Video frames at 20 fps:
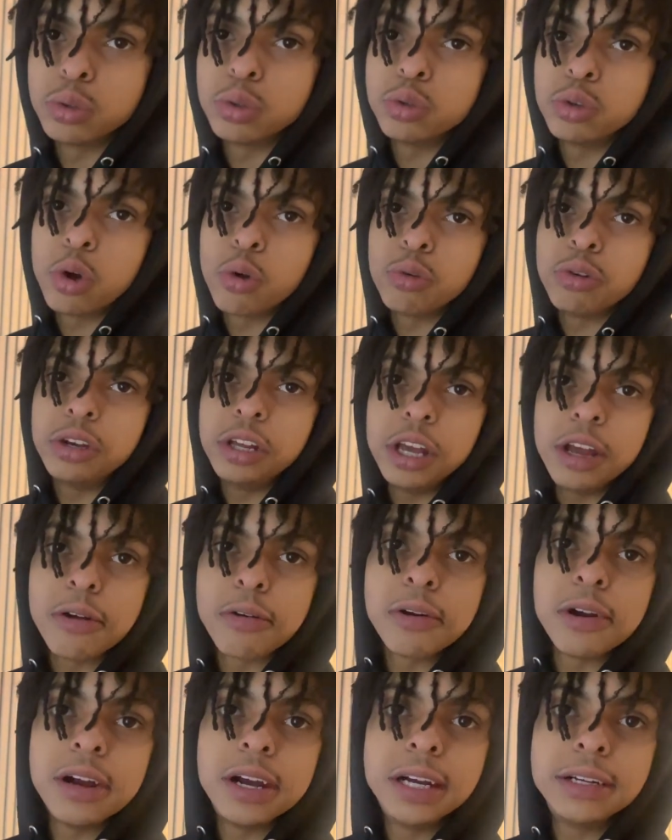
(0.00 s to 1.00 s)
do no dick
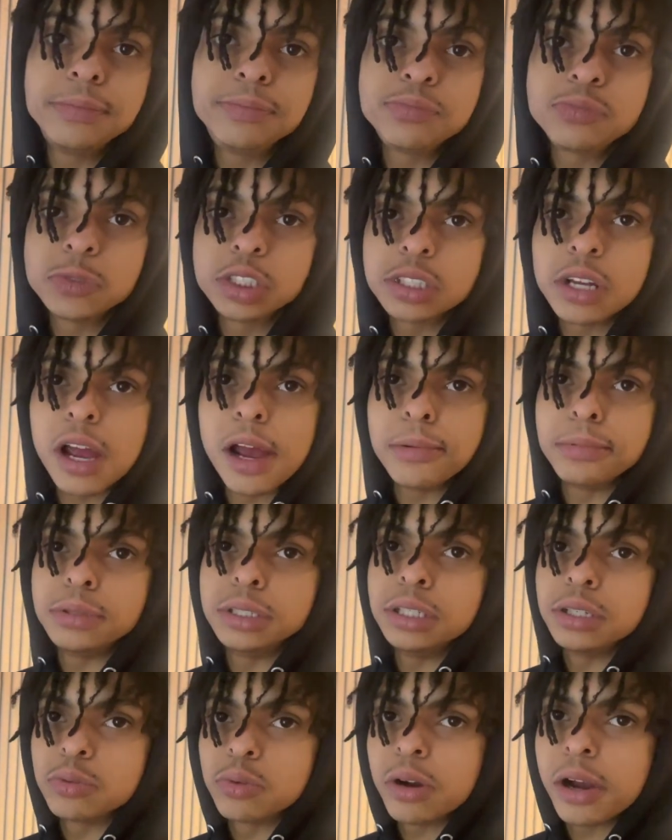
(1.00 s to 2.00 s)
rhyme. Stop okay.
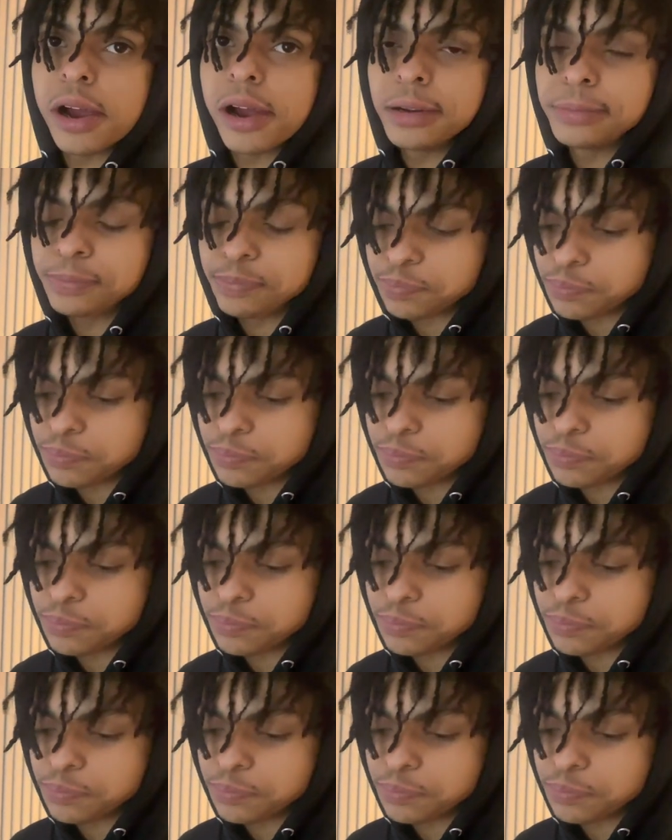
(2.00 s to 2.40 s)
dick rhyme.